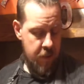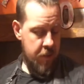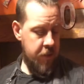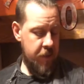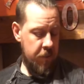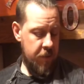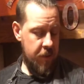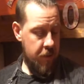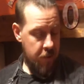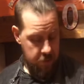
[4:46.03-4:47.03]
Salt,
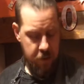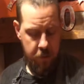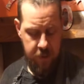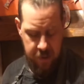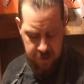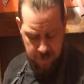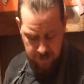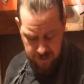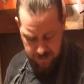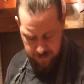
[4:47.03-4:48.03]
2 teaspoons.